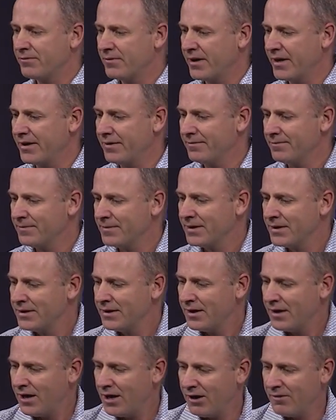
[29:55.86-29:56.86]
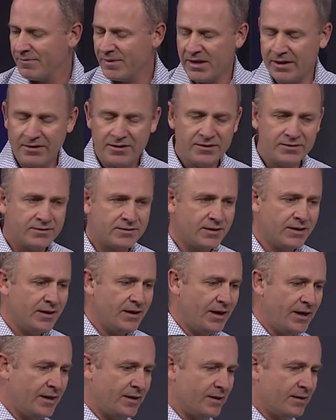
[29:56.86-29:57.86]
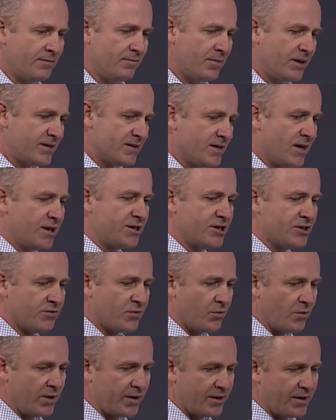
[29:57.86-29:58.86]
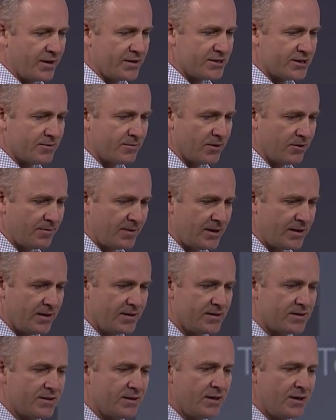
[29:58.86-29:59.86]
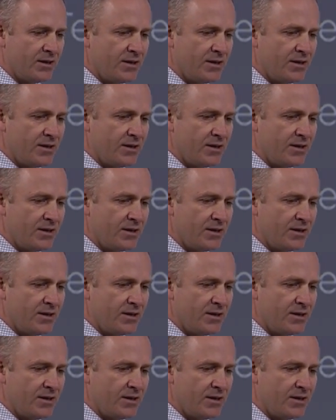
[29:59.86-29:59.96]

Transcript: right? Um, and, and, but it's not just for one customer because